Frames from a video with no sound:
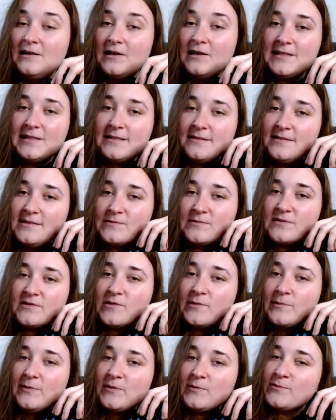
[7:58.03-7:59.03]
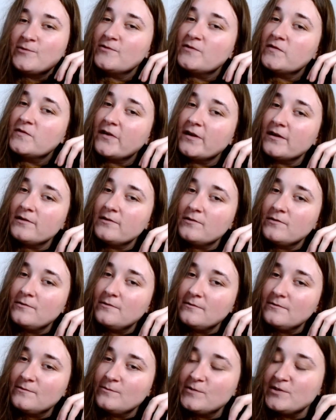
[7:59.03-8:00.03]
And then these ones are a bit more
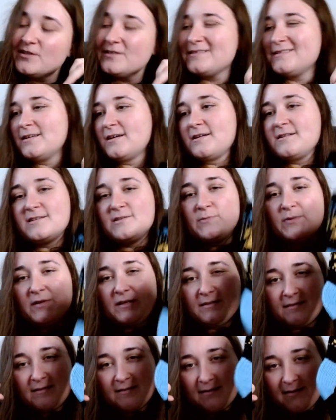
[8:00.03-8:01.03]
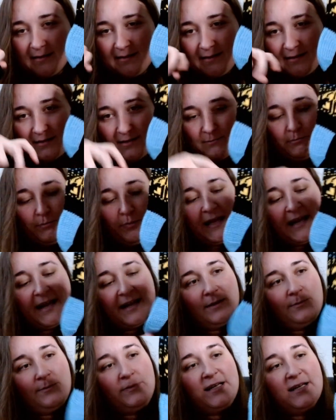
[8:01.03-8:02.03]
subtle, which is nice because this is like the
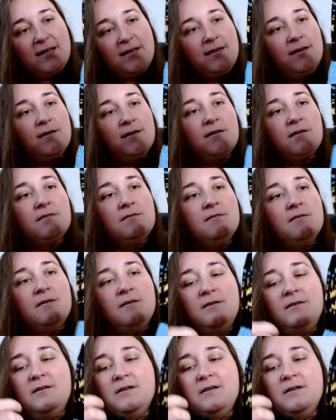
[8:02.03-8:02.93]
black yarn.